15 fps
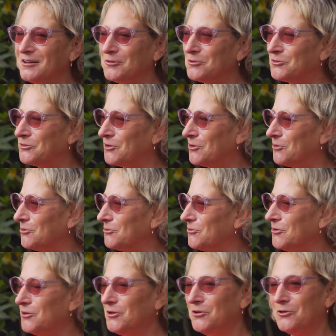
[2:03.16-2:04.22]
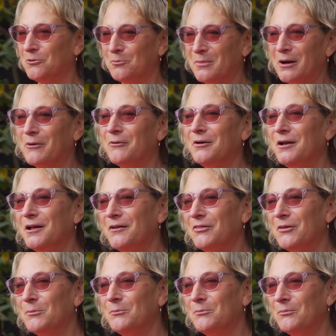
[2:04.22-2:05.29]
years old, you're marrying
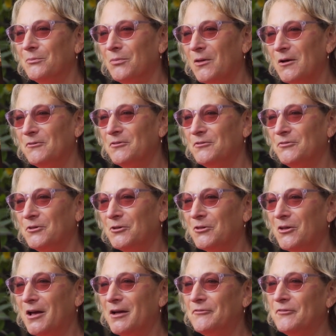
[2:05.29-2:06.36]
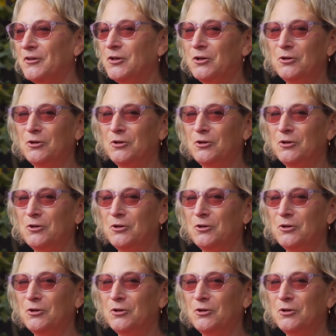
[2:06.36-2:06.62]
the love of your life,